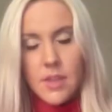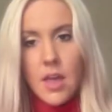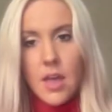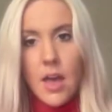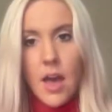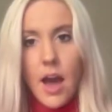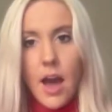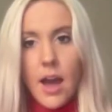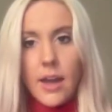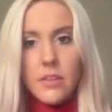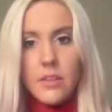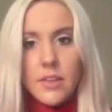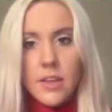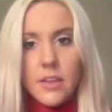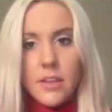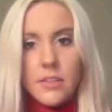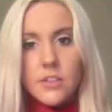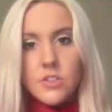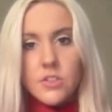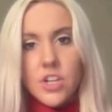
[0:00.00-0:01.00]
I think that
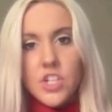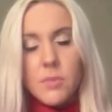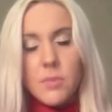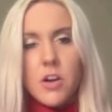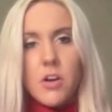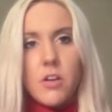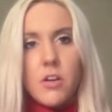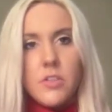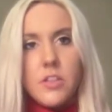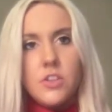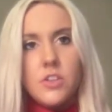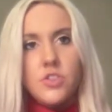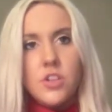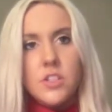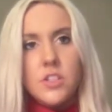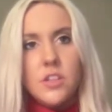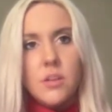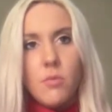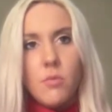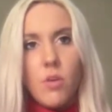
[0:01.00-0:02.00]
JJ McCarthy is just
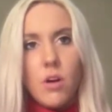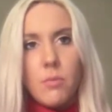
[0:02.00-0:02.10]
the more